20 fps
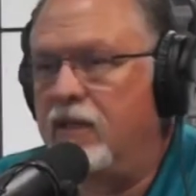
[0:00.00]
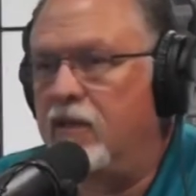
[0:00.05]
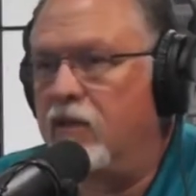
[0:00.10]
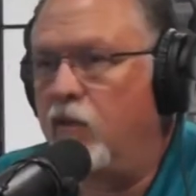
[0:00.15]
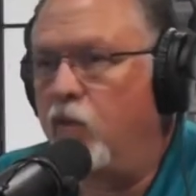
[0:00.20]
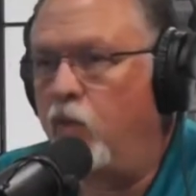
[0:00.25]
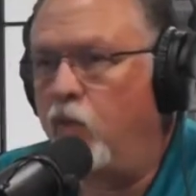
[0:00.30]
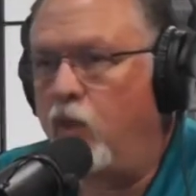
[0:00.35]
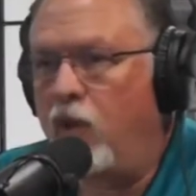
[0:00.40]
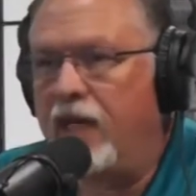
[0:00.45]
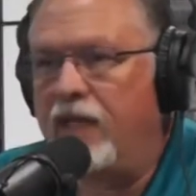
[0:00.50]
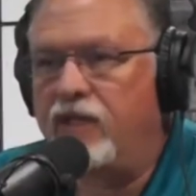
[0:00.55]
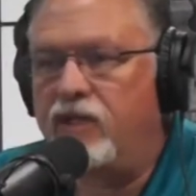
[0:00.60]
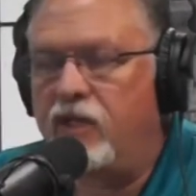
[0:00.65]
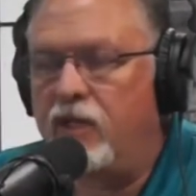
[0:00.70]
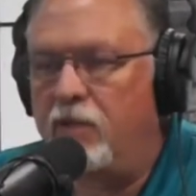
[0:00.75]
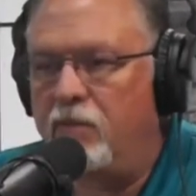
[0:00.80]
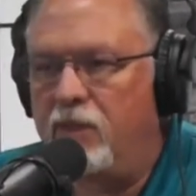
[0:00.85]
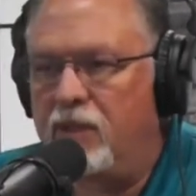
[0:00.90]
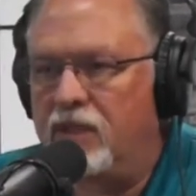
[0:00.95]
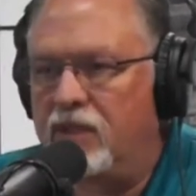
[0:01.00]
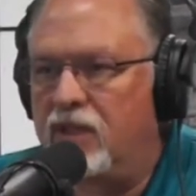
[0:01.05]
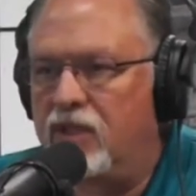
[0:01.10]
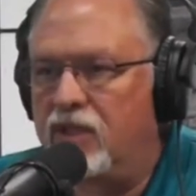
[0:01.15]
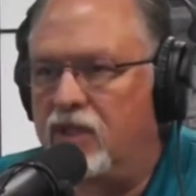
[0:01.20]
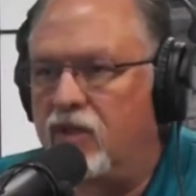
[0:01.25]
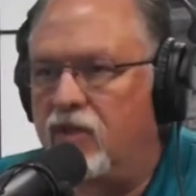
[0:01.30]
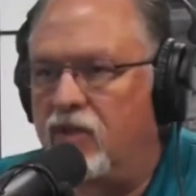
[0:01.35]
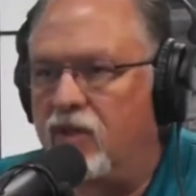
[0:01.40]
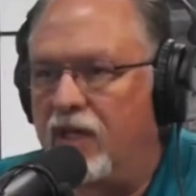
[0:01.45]
why should a
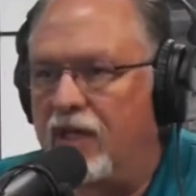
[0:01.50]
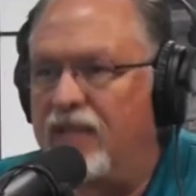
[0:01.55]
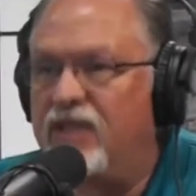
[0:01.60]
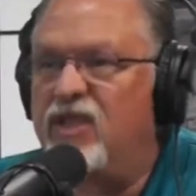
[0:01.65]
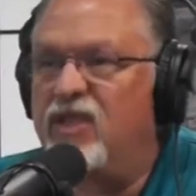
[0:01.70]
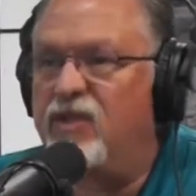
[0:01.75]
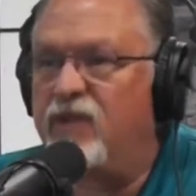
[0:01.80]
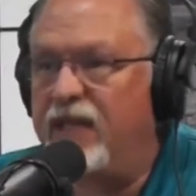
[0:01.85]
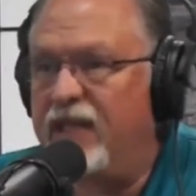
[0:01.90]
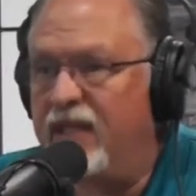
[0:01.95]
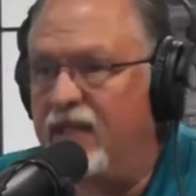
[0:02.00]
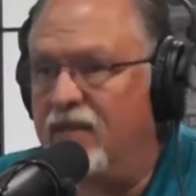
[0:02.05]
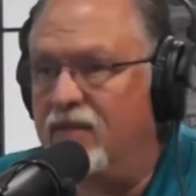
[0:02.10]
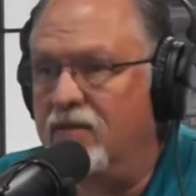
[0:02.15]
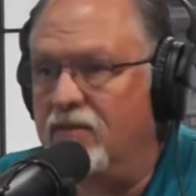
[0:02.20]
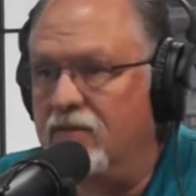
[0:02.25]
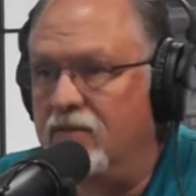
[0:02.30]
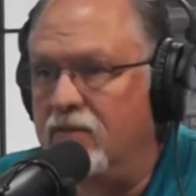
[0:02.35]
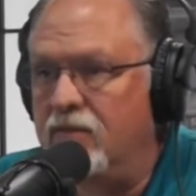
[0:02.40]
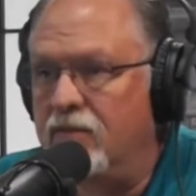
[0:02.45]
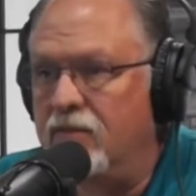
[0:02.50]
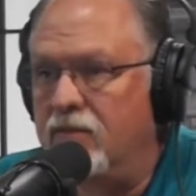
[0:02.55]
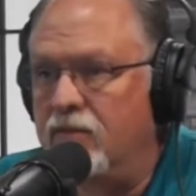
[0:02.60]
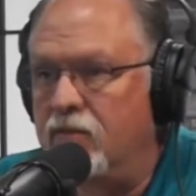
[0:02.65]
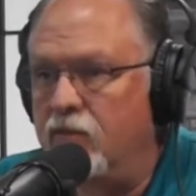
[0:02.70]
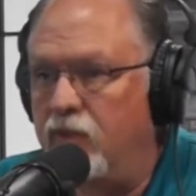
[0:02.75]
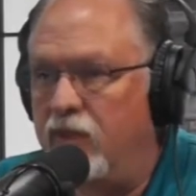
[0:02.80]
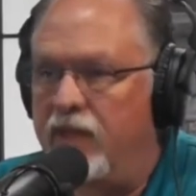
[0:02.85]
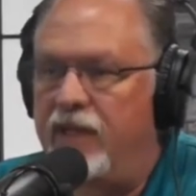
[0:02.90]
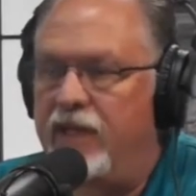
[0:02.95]
business owner let you in, mm-hmm. with